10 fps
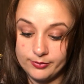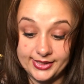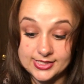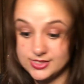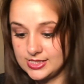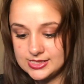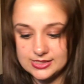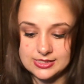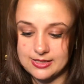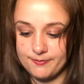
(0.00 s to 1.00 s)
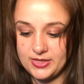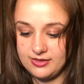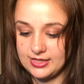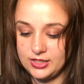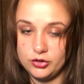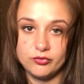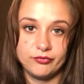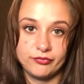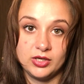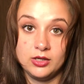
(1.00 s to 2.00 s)
because this is something that
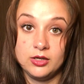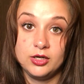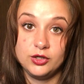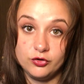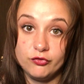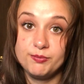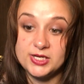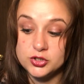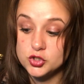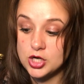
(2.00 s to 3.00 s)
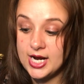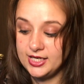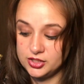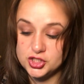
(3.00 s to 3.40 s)
you've been trying to